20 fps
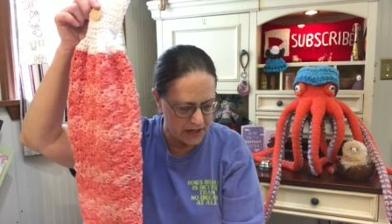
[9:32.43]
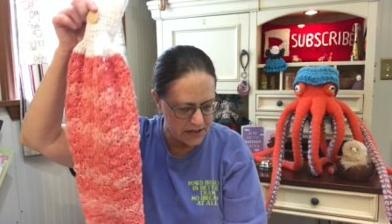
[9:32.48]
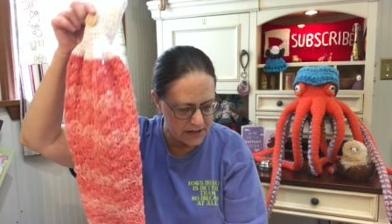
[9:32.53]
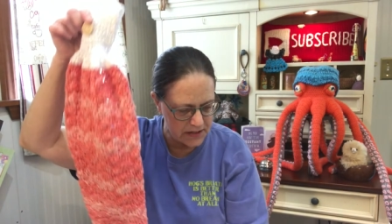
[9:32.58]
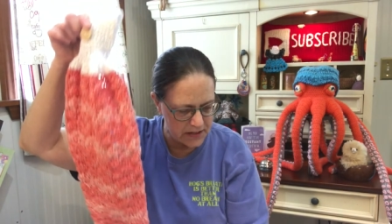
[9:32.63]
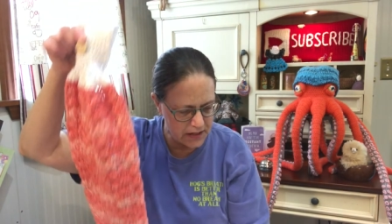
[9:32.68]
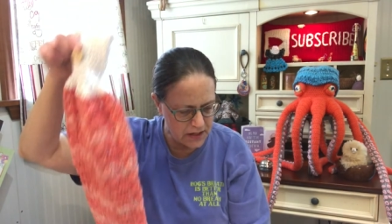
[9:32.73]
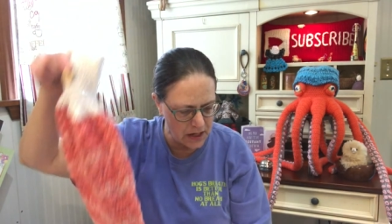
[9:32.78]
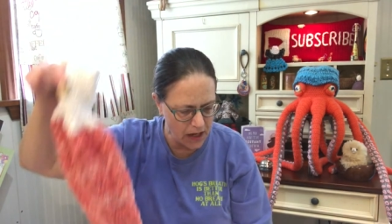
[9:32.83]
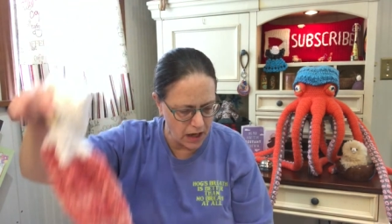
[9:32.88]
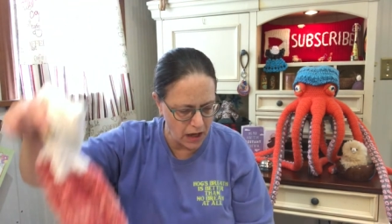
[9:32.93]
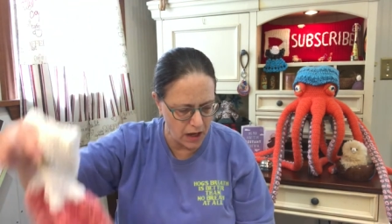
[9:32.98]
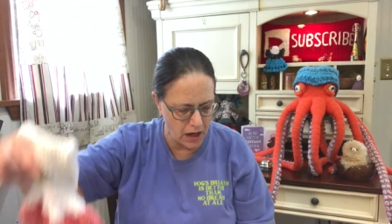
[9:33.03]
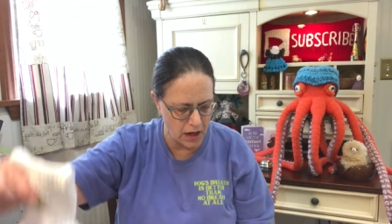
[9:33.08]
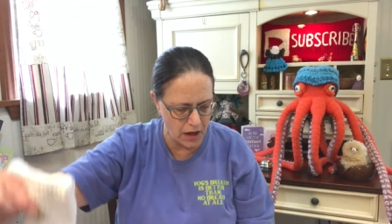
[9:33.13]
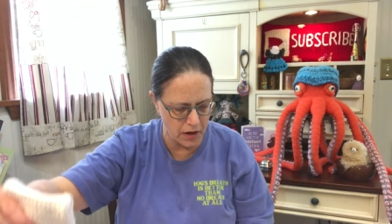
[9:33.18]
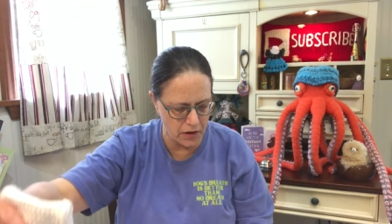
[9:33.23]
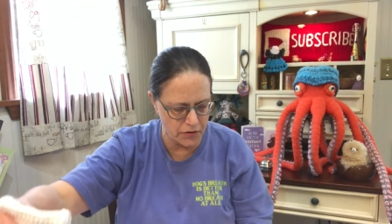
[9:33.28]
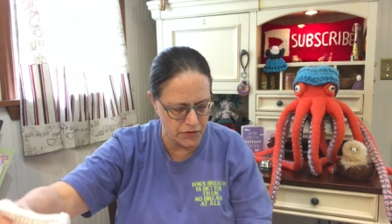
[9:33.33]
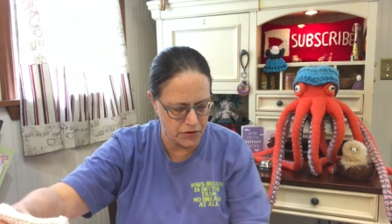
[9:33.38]
It's
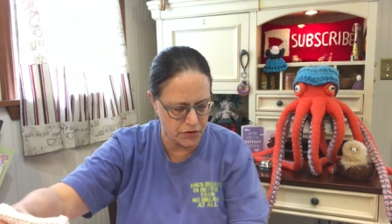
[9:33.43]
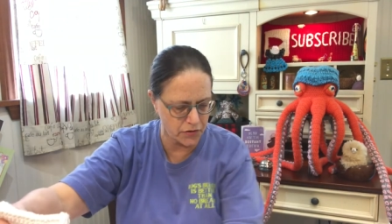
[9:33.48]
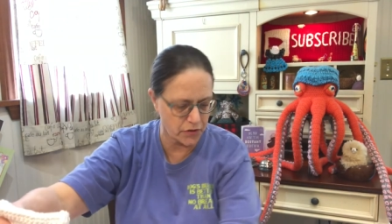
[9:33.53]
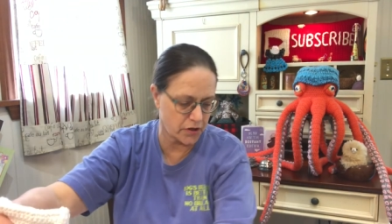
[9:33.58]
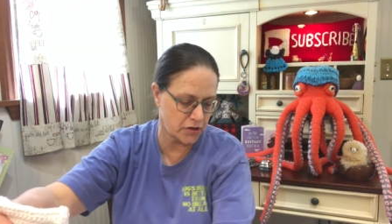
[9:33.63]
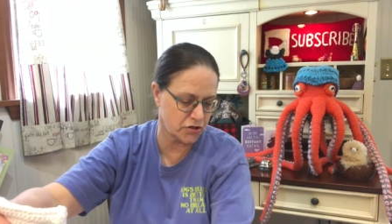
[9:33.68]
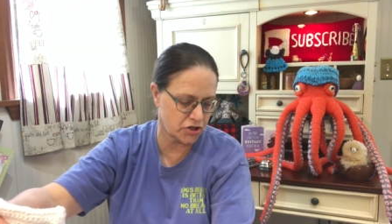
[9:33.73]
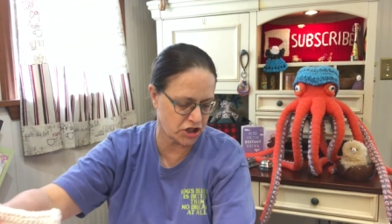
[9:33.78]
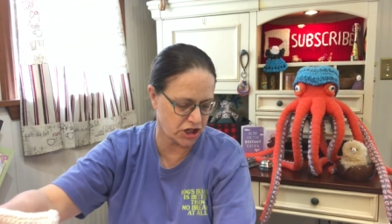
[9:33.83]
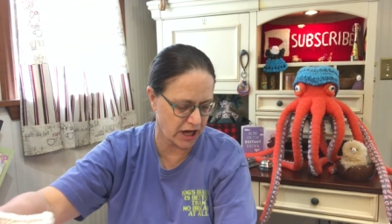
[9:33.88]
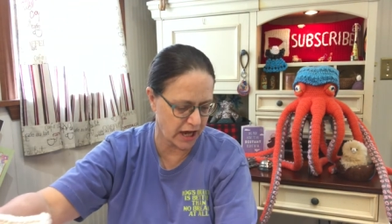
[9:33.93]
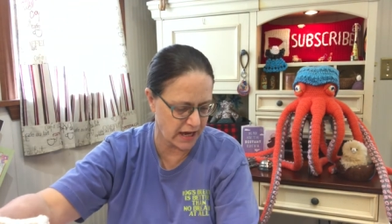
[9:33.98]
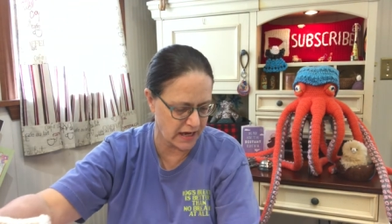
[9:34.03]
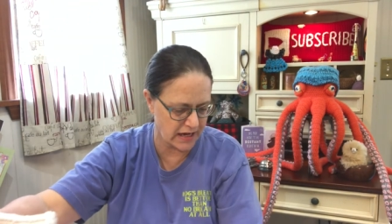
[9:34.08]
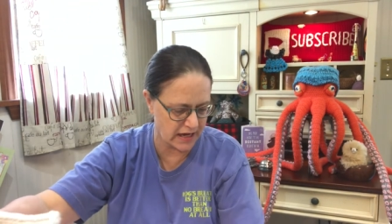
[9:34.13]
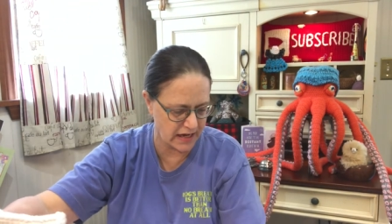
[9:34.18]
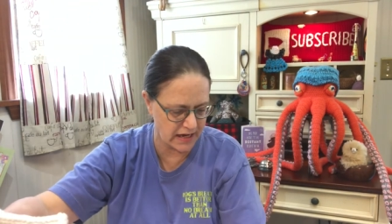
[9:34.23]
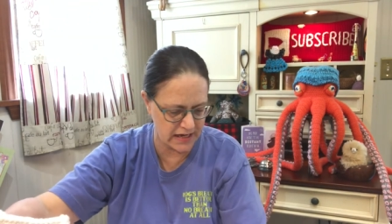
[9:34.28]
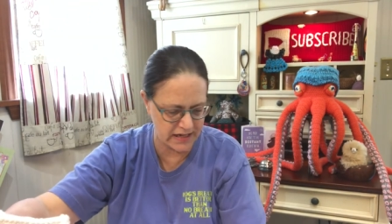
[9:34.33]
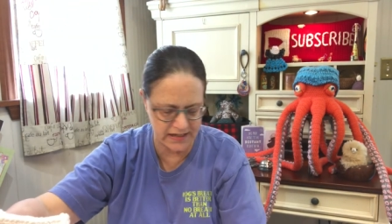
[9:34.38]
called Crochet
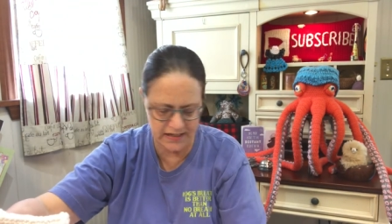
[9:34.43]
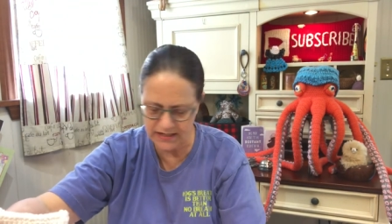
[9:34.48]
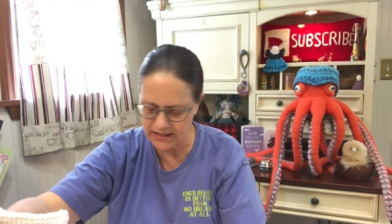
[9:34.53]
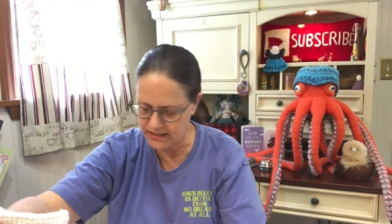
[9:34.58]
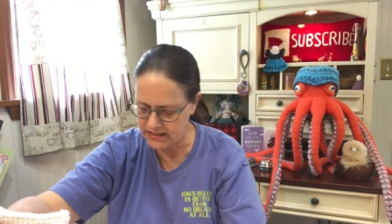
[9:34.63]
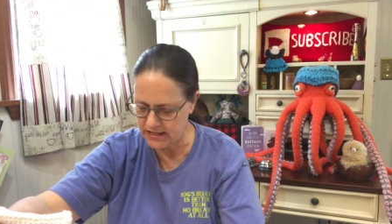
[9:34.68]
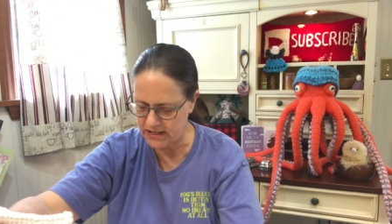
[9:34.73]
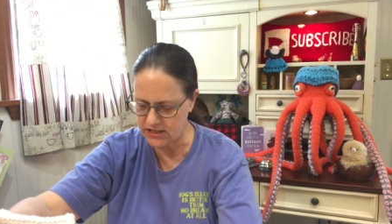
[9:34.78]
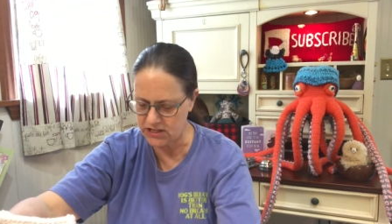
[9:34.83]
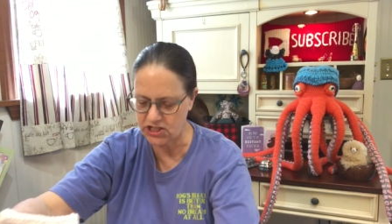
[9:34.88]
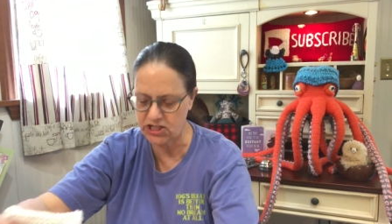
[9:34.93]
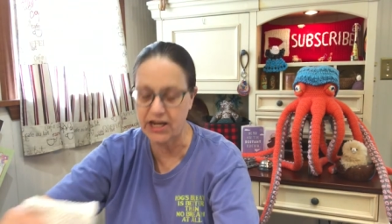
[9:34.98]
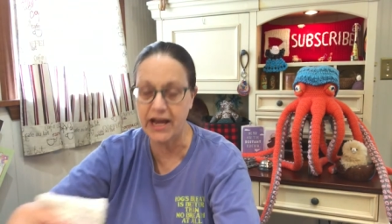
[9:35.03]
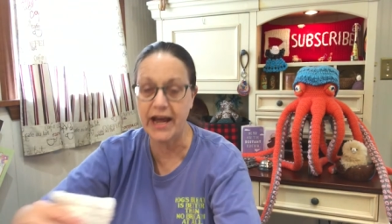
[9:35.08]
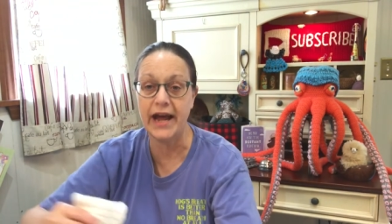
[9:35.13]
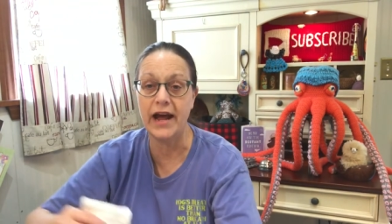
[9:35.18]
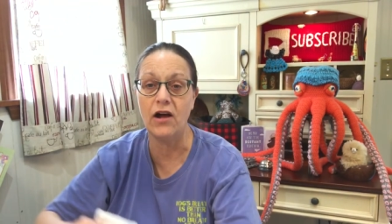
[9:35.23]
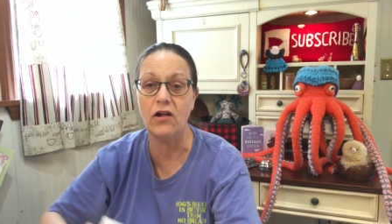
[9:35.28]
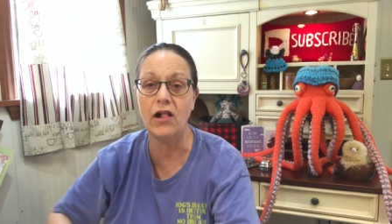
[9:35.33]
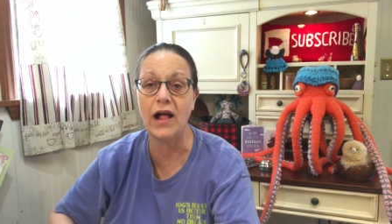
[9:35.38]
Easy Dish
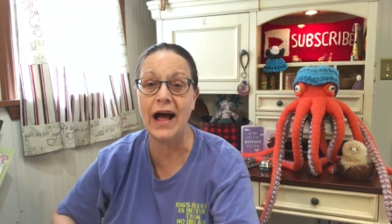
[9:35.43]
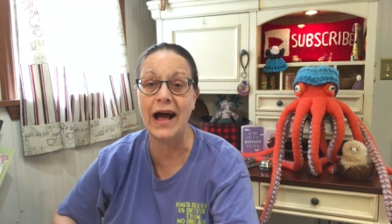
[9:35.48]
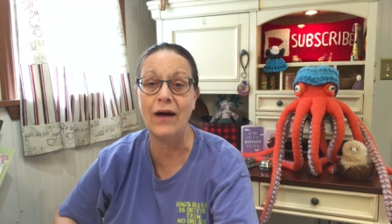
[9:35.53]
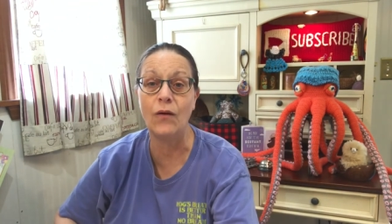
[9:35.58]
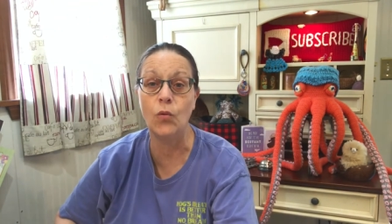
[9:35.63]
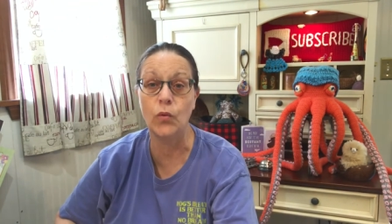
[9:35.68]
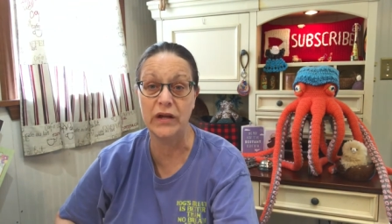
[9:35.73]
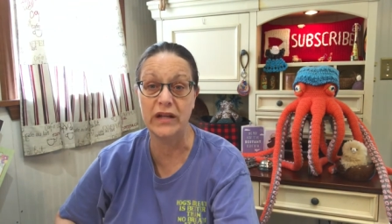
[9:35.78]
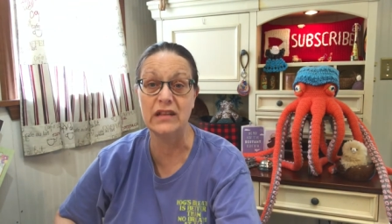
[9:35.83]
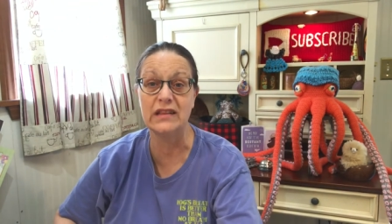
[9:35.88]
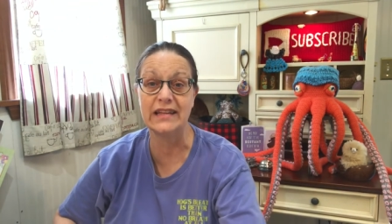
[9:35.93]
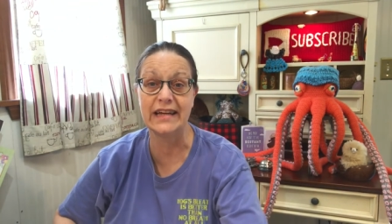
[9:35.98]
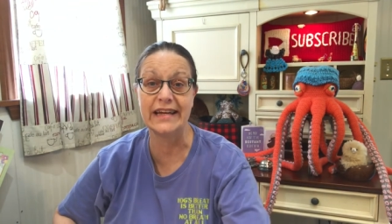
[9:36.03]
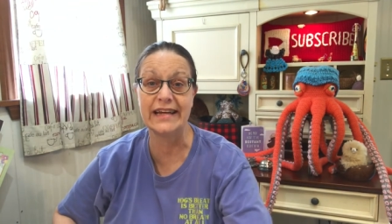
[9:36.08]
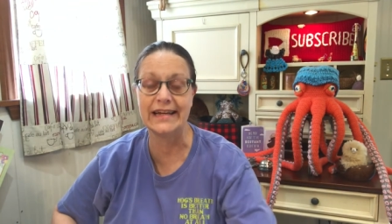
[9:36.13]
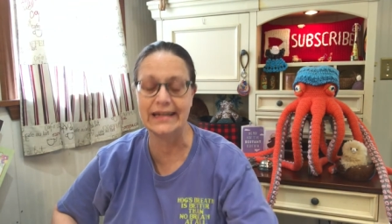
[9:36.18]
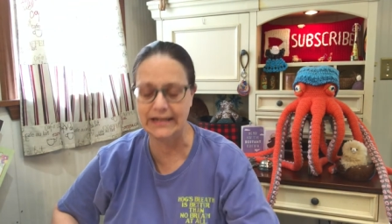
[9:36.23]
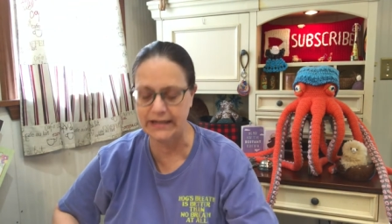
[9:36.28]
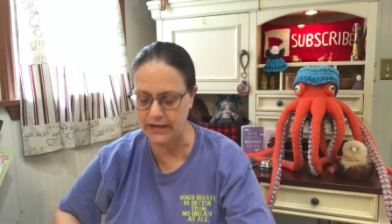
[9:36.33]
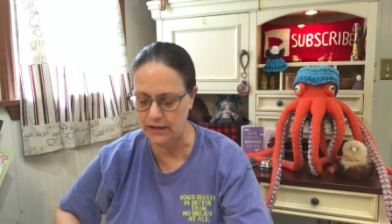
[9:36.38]
Towel. I will
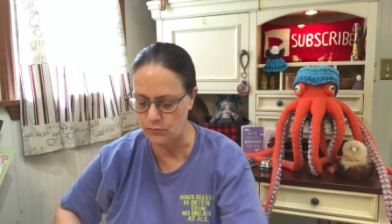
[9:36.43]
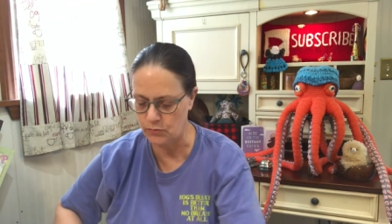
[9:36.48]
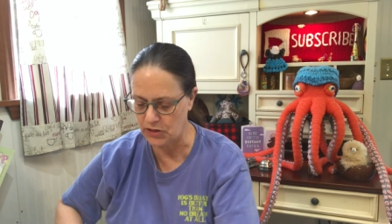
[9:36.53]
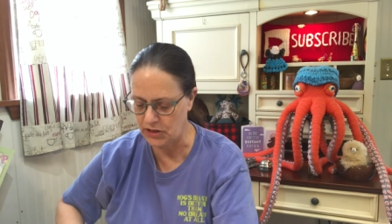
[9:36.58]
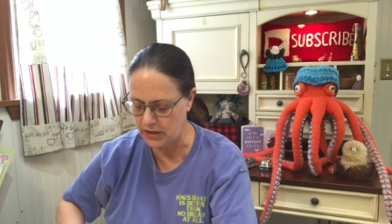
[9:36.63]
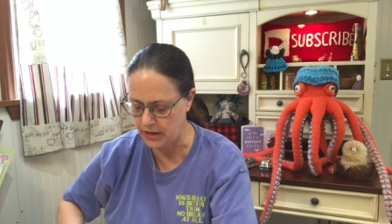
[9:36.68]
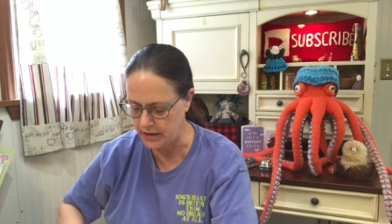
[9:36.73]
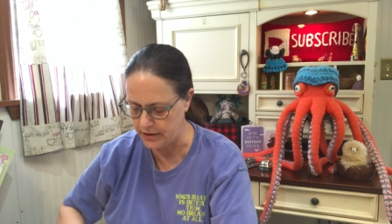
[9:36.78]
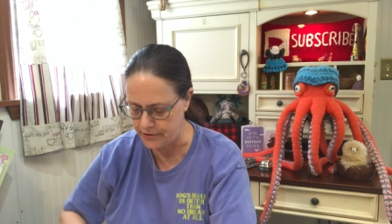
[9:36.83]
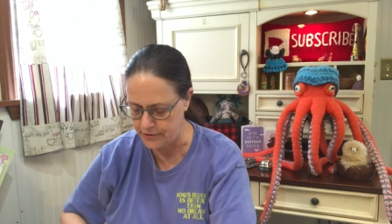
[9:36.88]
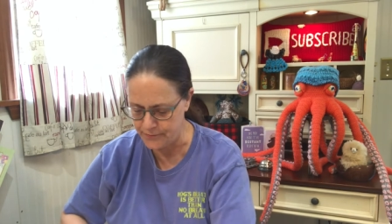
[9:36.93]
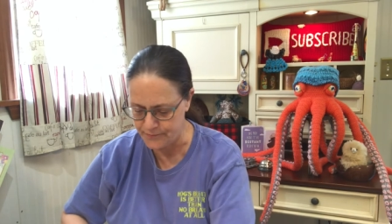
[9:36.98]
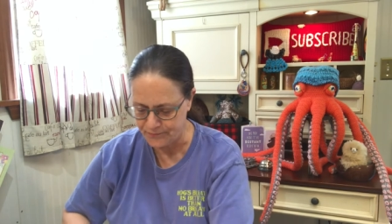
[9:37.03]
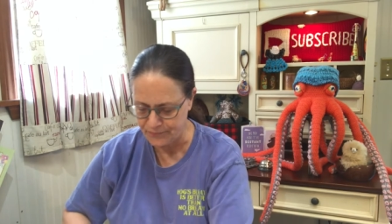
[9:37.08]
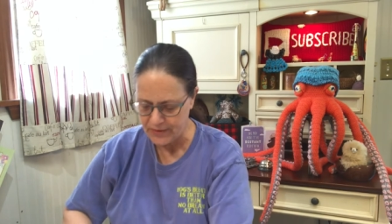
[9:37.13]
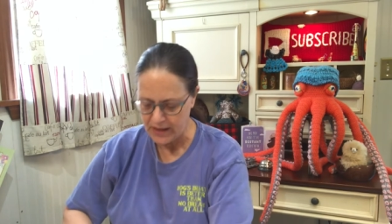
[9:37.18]
link it down below.